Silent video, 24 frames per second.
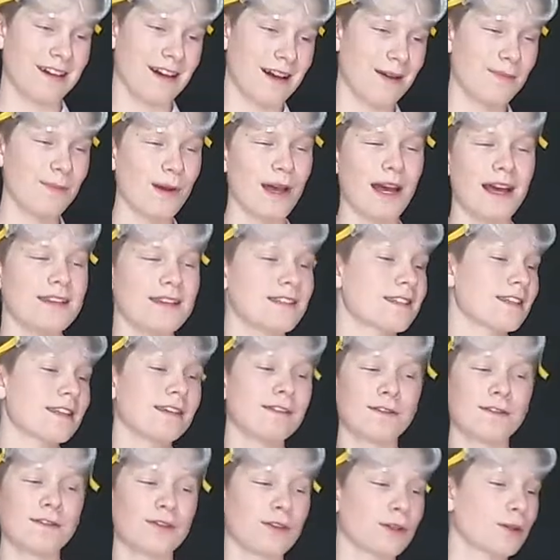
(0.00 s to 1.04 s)
I'm
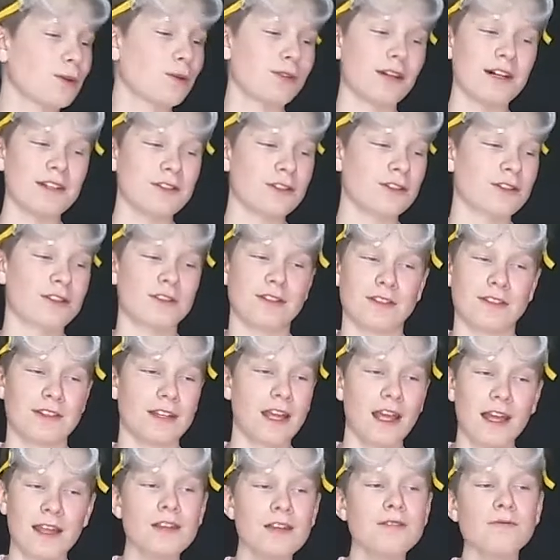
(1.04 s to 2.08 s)
asking for questions.
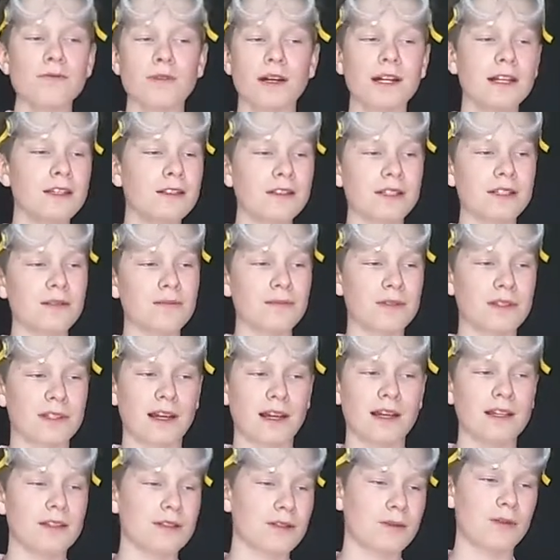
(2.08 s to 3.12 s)
Any random
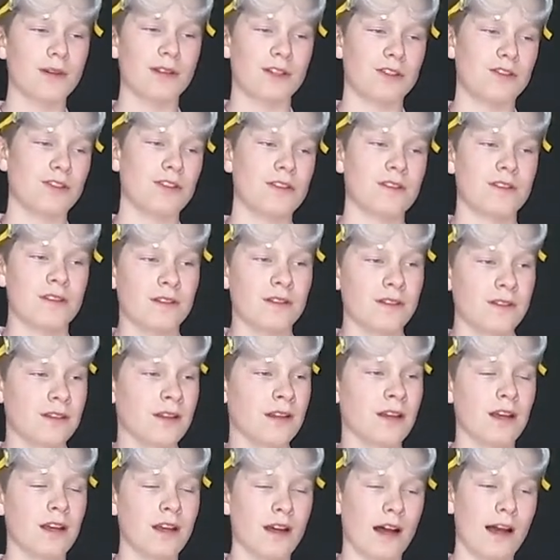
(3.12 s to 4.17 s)
science questions,
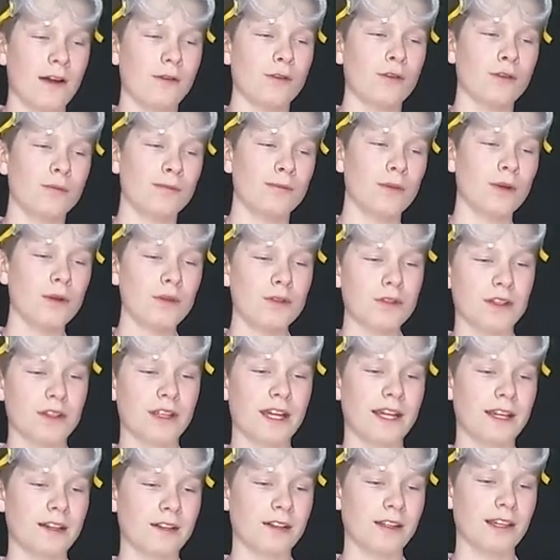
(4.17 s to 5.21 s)
I will most
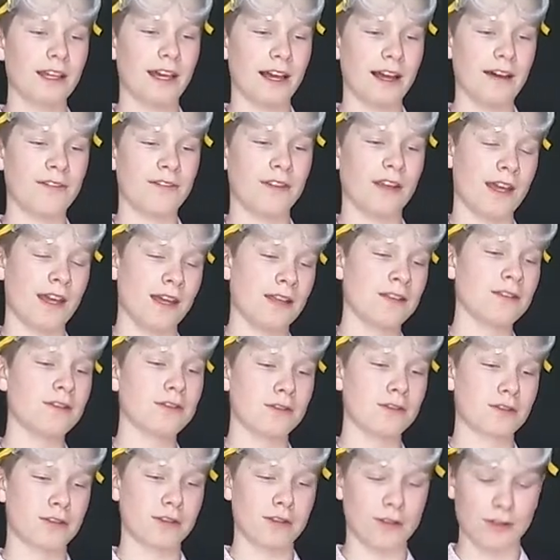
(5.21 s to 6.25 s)
likely have the
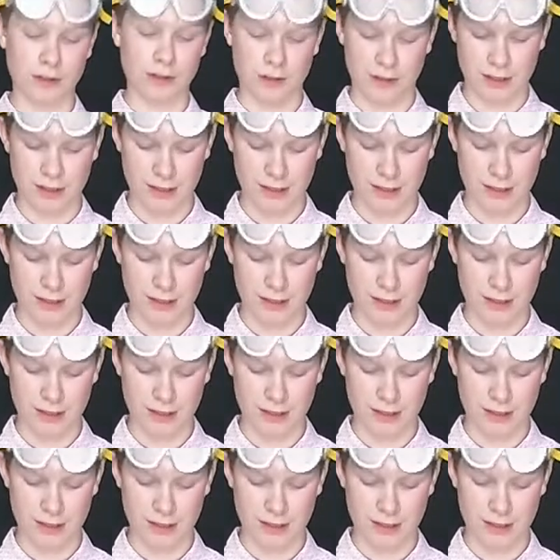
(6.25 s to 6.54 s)
answer to.